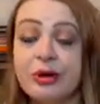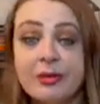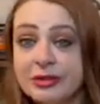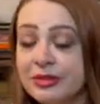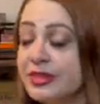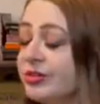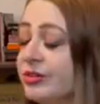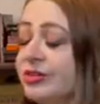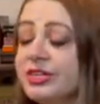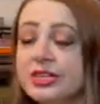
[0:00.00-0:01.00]
I mean,
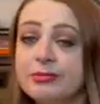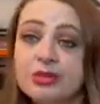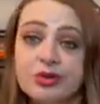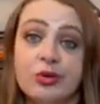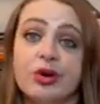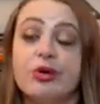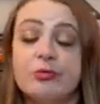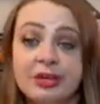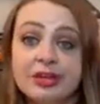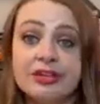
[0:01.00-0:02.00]
literally keep the door
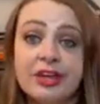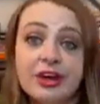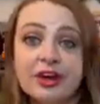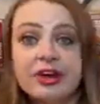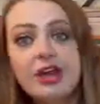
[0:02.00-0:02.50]
open in there